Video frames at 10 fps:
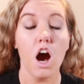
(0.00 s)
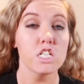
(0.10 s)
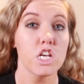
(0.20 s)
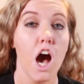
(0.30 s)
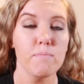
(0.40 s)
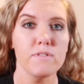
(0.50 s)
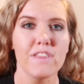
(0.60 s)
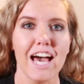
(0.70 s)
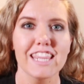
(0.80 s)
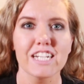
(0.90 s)
On top
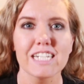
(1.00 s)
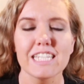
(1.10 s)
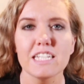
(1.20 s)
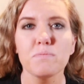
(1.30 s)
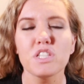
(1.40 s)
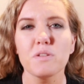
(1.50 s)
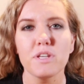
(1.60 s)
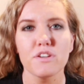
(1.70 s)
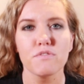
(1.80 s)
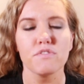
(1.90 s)
of that, there seems to
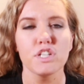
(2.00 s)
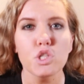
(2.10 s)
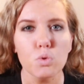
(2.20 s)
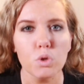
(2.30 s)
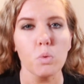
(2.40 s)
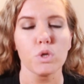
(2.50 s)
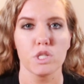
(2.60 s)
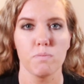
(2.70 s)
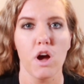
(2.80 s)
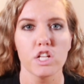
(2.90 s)
be a visceral
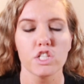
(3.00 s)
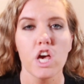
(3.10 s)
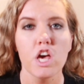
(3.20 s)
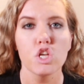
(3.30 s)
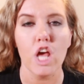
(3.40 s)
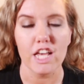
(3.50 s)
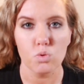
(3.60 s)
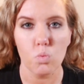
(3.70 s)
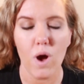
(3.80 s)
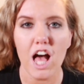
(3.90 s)
response
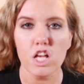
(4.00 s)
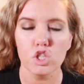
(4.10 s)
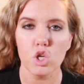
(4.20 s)
as well.